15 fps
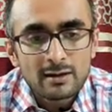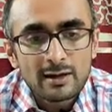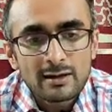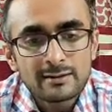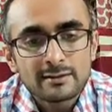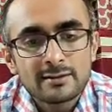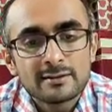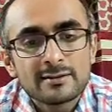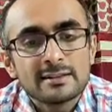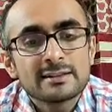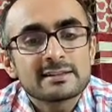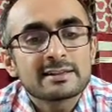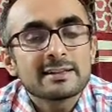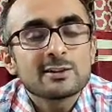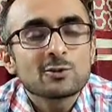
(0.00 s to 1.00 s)
And
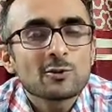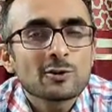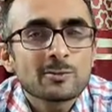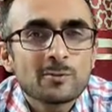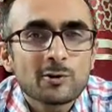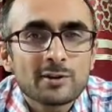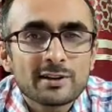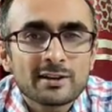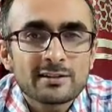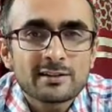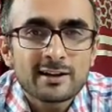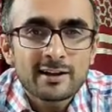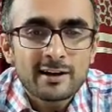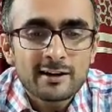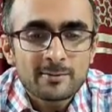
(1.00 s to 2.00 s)
these ketone bodies,
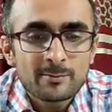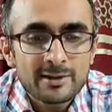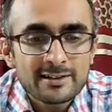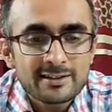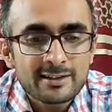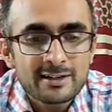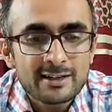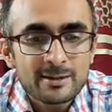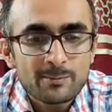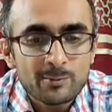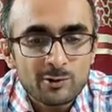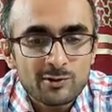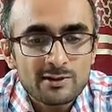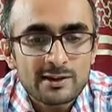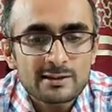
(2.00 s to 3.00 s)
they are basically
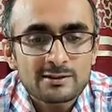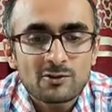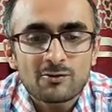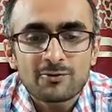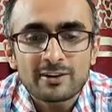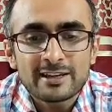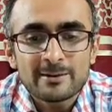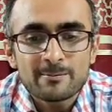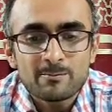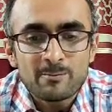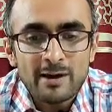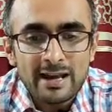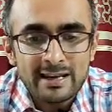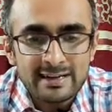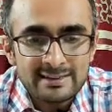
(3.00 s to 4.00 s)
product of
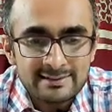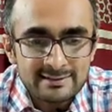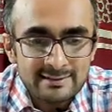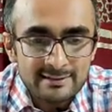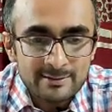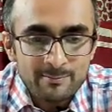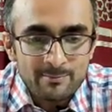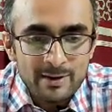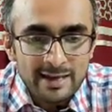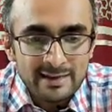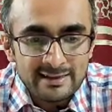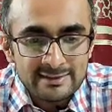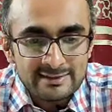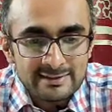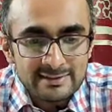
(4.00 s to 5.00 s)
imbalance
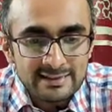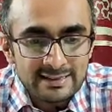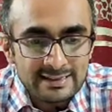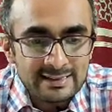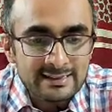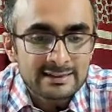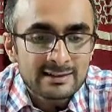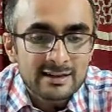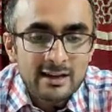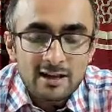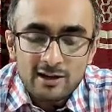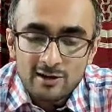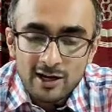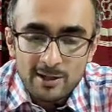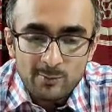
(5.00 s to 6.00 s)
in
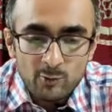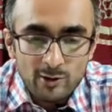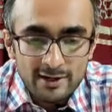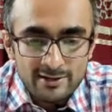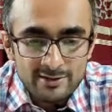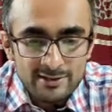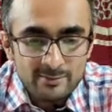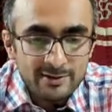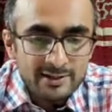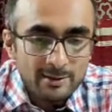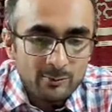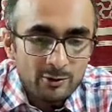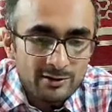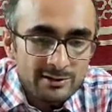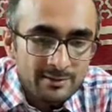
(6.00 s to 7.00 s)
carbohydrate
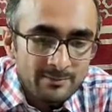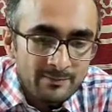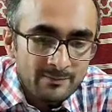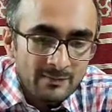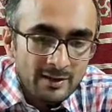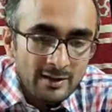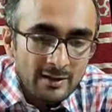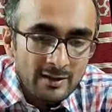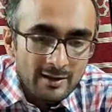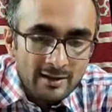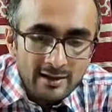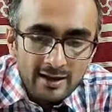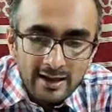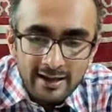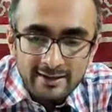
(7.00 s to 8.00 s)
metabolism
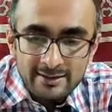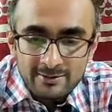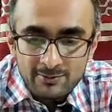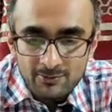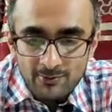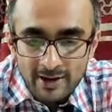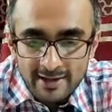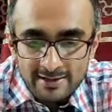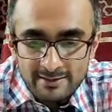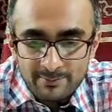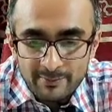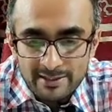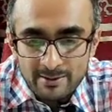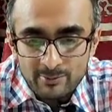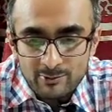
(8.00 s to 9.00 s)
and fat
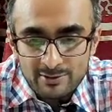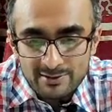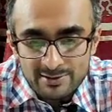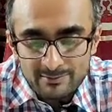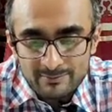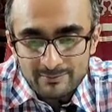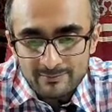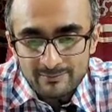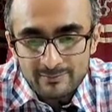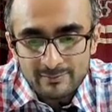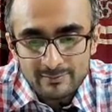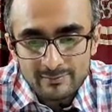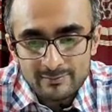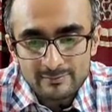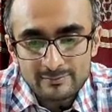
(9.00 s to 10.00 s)
metabolism
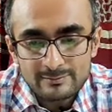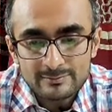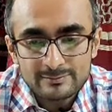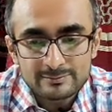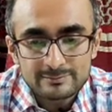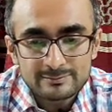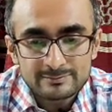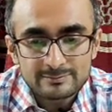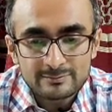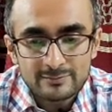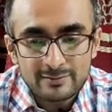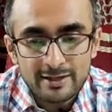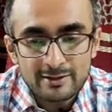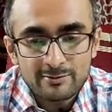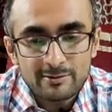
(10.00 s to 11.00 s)

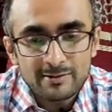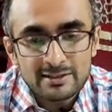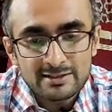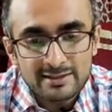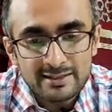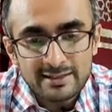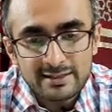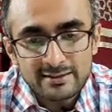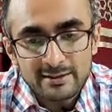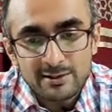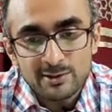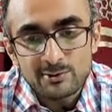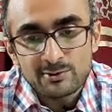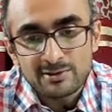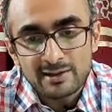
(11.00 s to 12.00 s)
that we will see in the
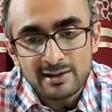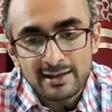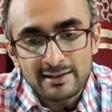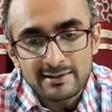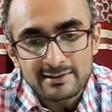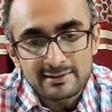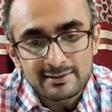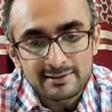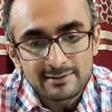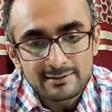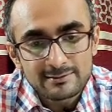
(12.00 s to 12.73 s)
due slides.